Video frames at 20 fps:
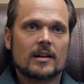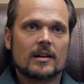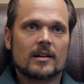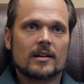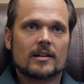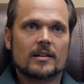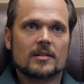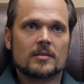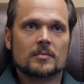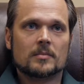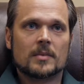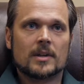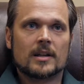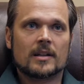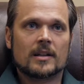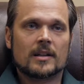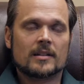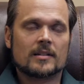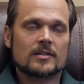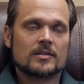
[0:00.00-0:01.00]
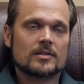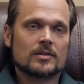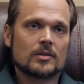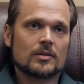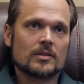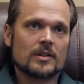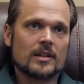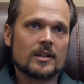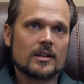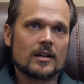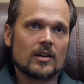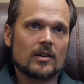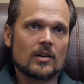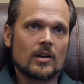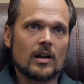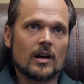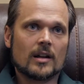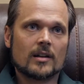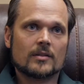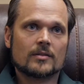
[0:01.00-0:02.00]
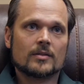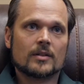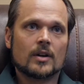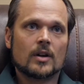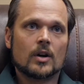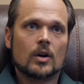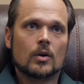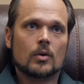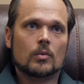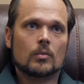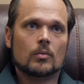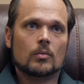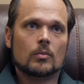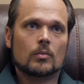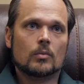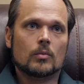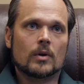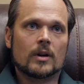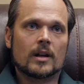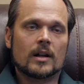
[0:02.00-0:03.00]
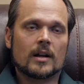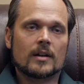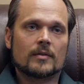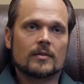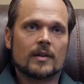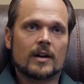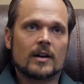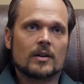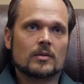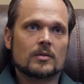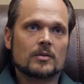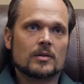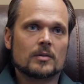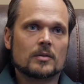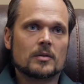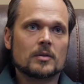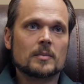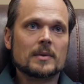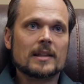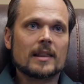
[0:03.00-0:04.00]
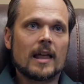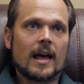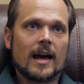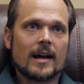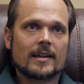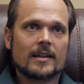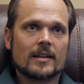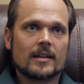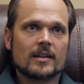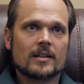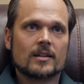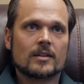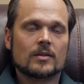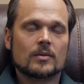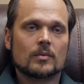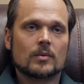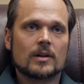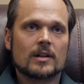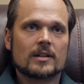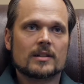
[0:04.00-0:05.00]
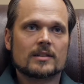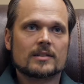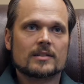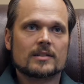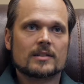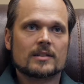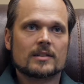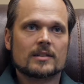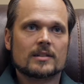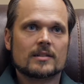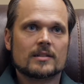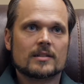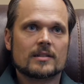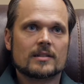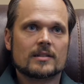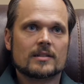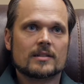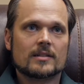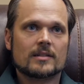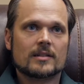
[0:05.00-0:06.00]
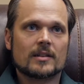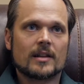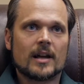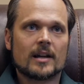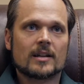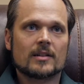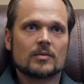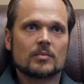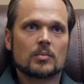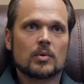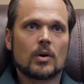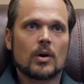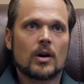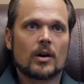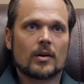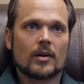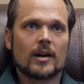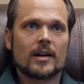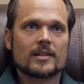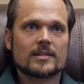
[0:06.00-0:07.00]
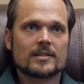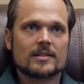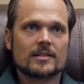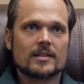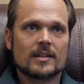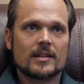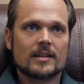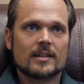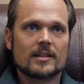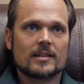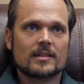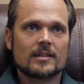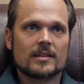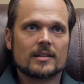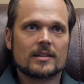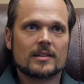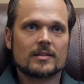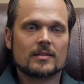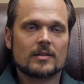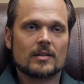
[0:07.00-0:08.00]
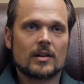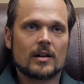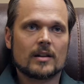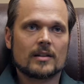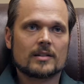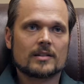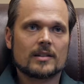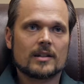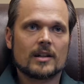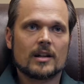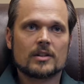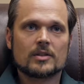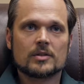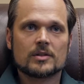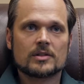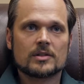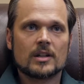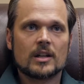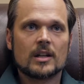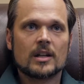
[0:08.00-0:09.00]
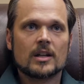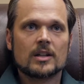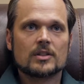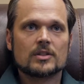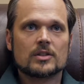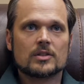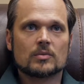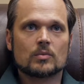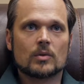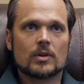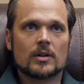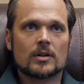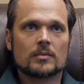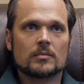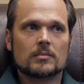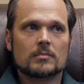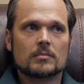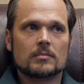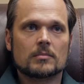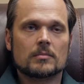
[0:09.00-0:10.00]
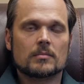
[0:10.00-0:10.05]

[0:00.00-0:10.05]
And certainly a lot of what I found to be lacking was the lack of progress, that a lot of the psychiatrists just weren't